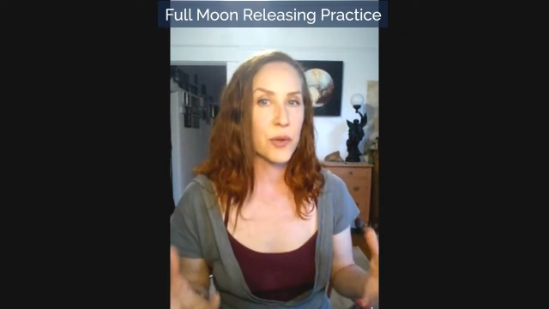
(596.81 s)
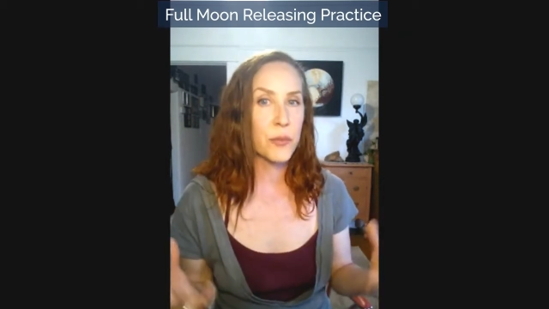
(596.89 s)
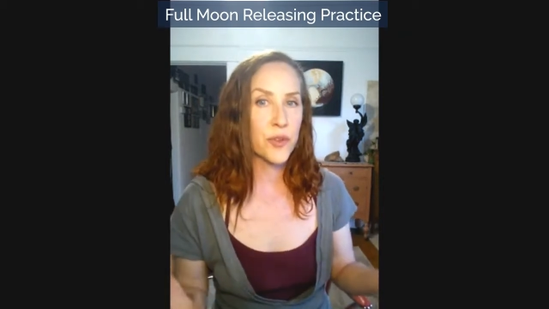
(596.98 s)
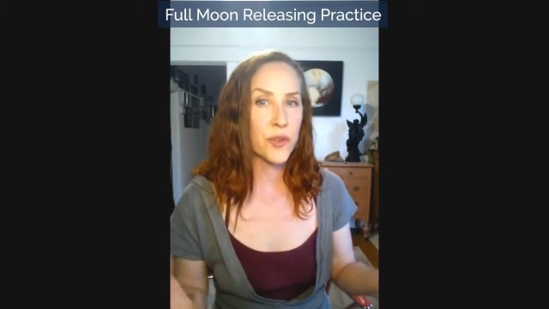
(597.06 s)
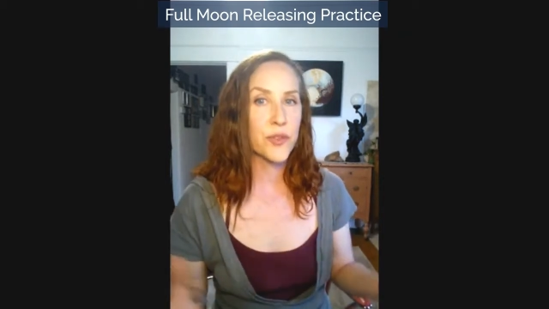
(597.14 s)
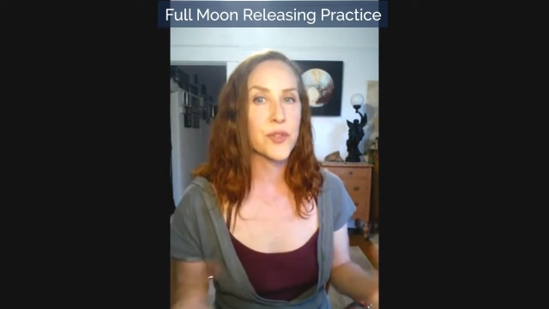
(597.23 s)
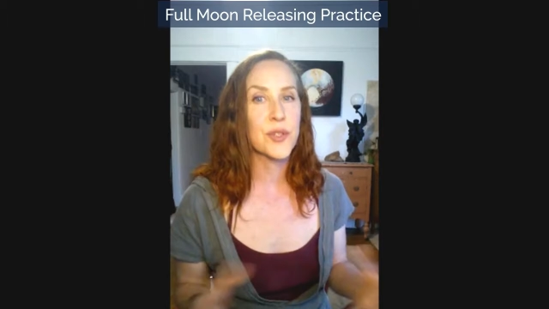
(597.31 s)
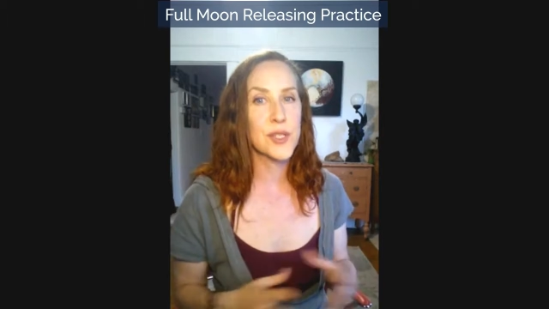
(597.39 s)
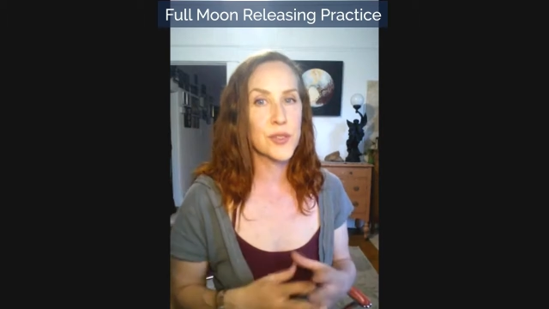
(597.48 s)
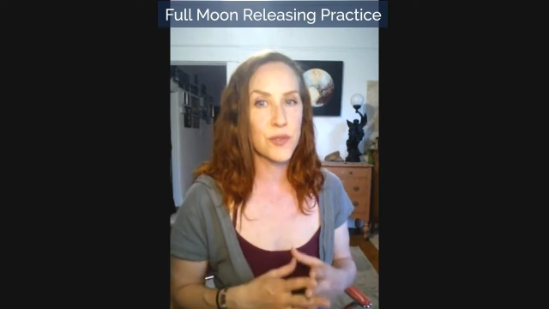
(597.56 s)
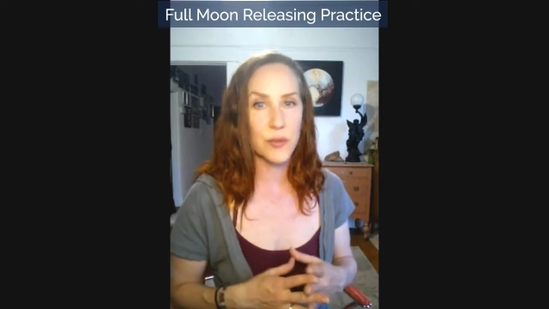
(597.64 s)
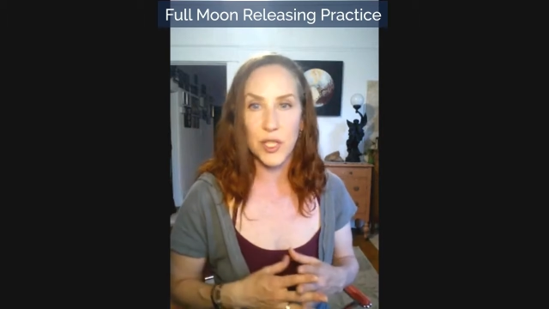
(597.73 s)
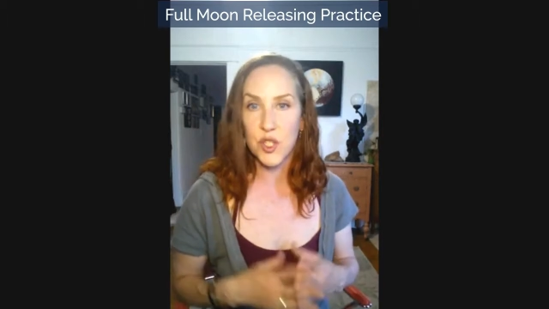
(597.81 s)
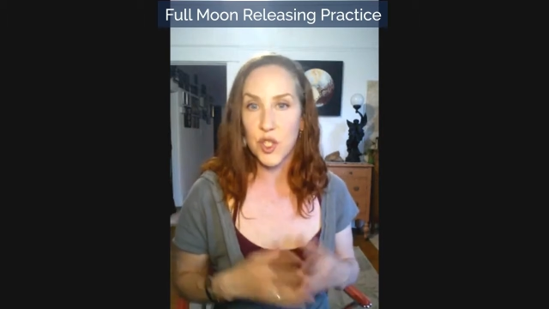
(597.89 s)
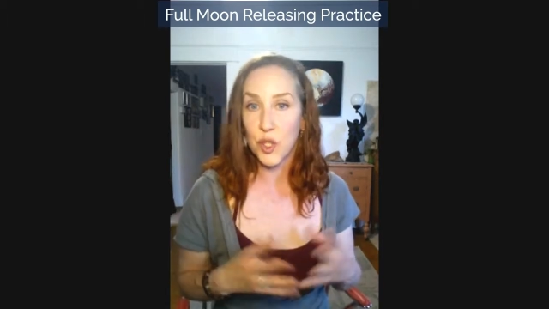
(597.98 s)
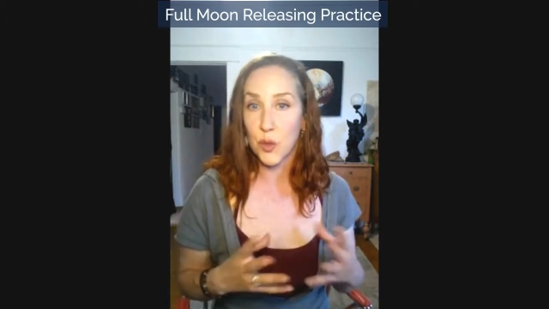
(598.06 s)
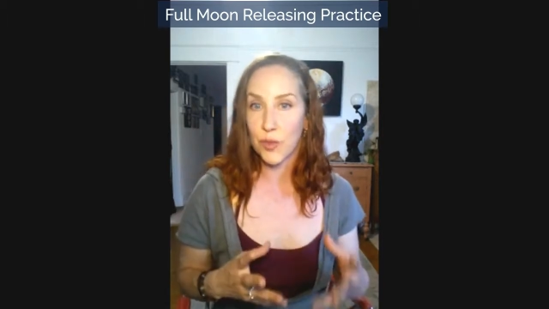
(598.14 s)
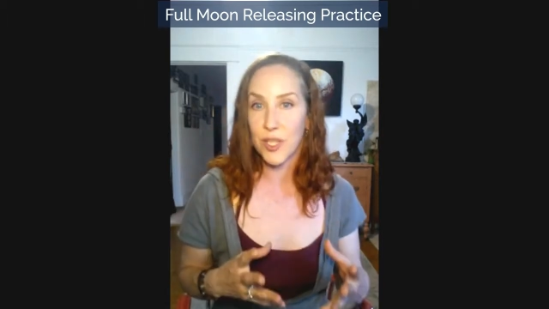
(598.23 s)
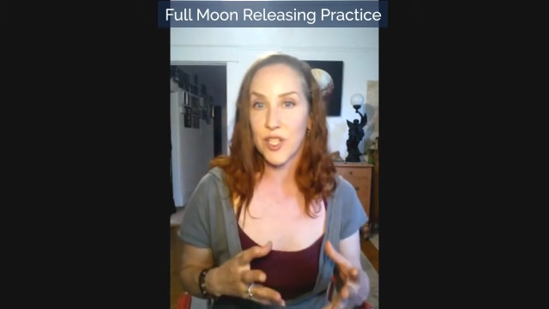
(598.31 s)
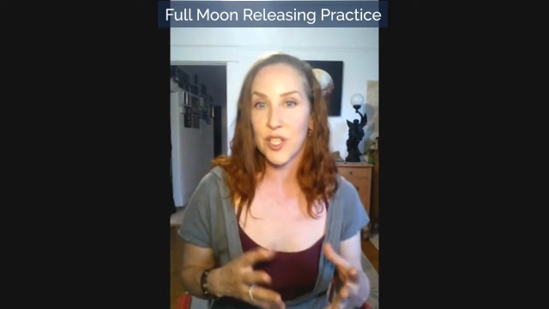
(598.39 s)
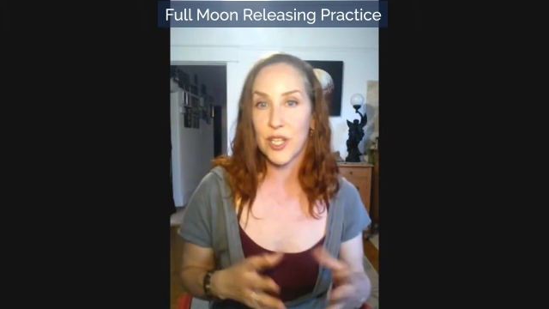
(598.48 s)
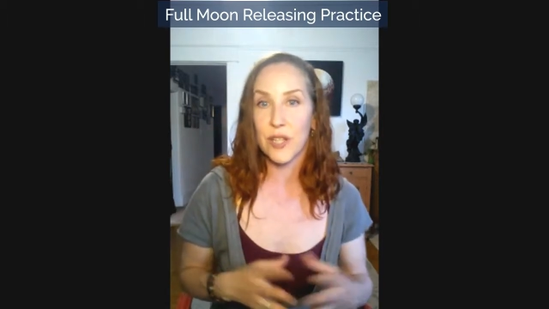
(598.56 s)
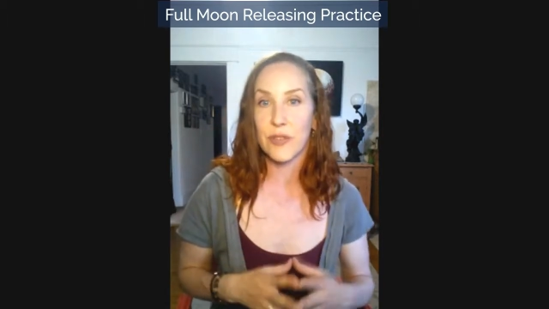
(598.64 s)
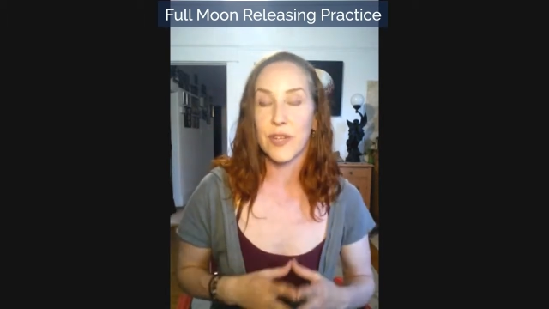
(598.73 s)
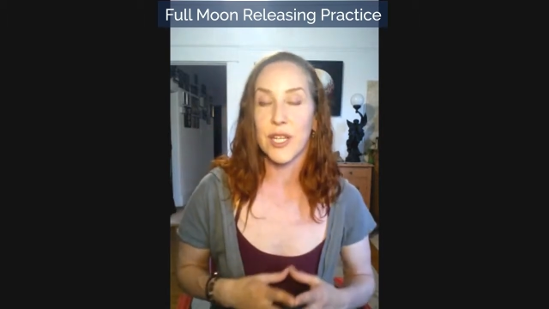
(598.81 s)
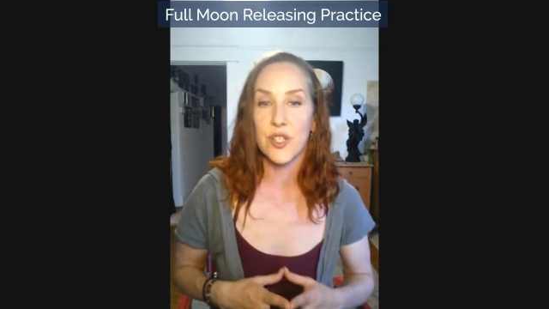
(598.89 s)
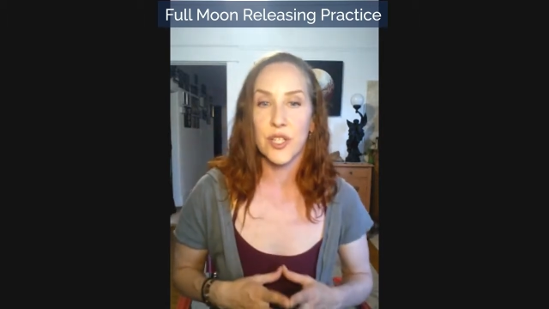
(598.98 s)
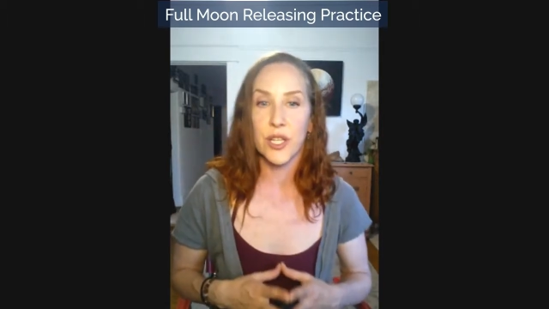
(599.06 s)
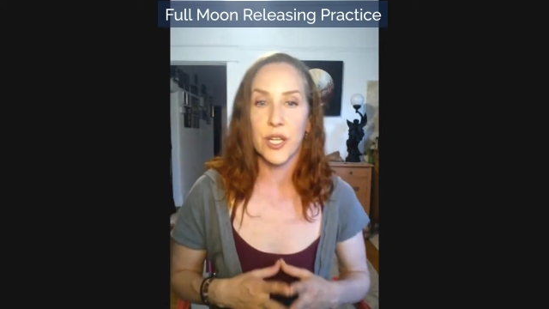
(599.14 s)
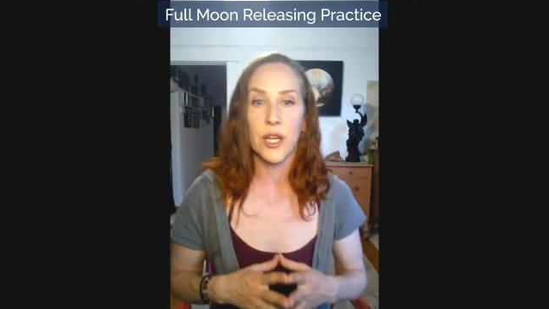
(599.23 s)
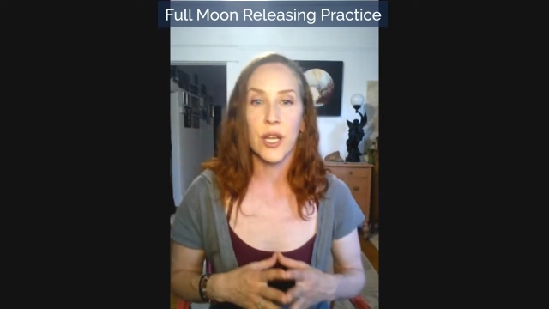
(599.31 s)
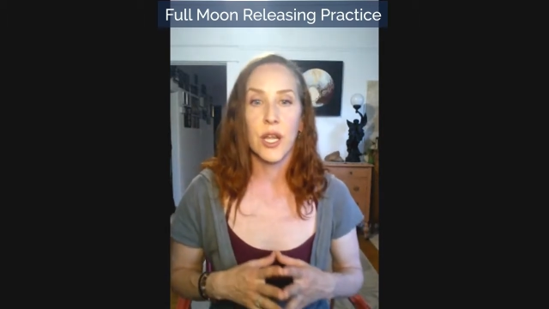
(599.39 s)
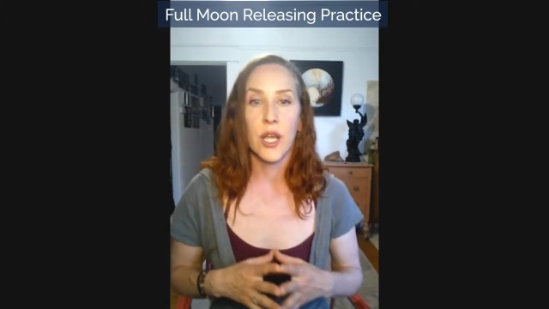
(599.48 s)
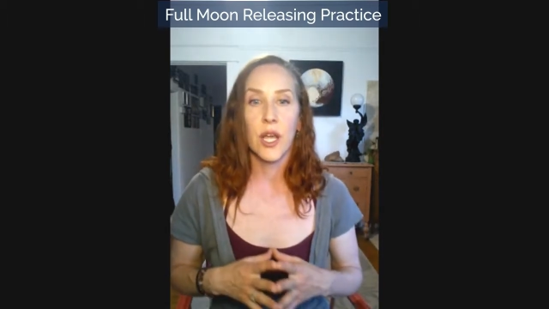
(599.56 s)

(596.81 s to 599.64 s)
rebirth, transformation, regeneration.